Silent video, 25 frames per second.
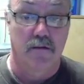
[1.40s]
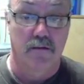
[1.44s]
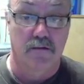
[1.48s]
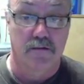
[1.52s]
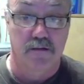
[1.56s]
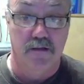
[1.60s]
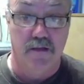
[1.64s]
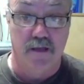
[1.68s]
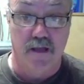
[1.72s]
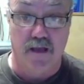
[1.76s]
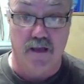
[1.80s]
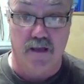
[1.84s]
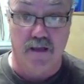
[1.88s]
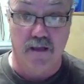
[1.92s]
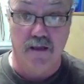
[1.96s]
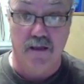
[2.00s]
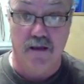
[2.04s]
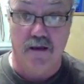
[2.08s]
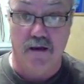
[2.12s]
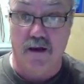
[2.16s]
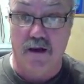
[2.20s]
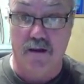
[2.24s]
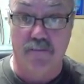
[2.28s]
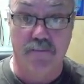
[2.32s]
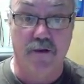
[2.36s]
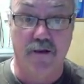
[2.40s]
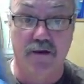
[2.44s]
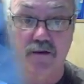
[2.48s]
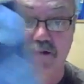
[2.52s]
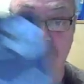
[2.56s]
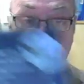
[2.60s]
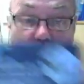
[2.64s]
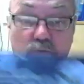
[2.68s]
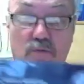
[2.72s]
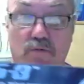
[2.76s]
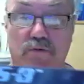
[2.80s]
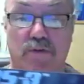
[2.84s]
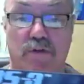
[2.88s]
Today I'm going to
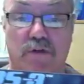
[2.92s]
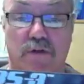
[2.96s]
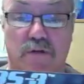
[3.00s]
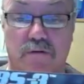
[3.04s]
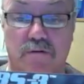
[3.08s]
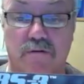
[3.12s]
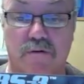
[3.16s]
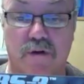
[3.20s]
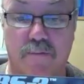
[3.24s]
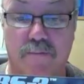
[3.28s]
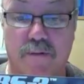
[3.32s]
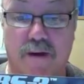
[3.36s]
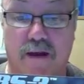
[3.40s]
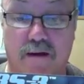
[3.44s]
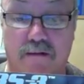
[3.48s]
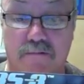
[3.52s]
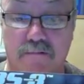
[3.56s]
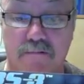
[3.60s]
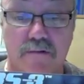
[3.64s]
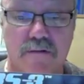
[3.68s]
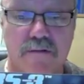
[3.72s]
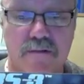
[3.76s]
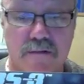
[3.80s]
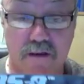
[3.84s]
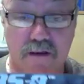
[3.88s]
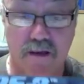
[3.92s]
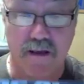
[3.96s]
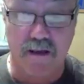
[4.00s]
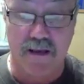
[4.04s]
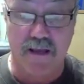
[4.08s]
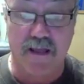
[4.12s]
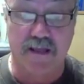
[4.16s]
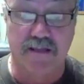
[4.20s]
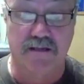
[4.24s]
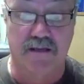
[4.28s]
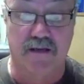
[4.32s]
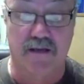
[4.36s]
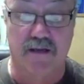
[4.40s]
talk to you about the
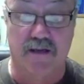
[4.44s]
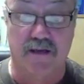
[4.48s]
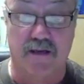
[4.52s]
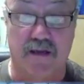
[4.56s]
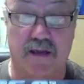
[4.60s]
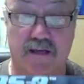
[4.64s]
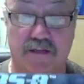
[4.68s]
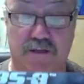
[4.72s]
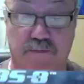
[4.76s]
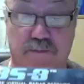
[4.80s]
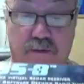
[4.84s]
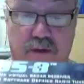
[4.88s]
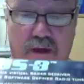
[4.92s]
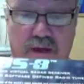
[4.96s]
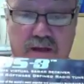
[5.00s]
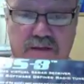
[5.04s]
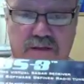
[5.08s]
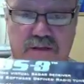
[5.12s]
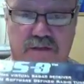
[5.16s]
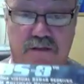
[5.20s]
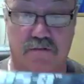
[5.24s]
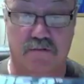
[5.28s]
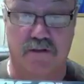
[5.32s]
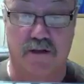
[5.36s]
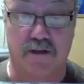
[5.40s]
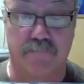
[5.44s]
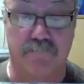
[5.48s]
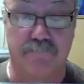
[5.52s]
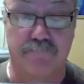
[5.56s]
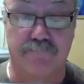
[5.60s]
Kinetic SBS-3.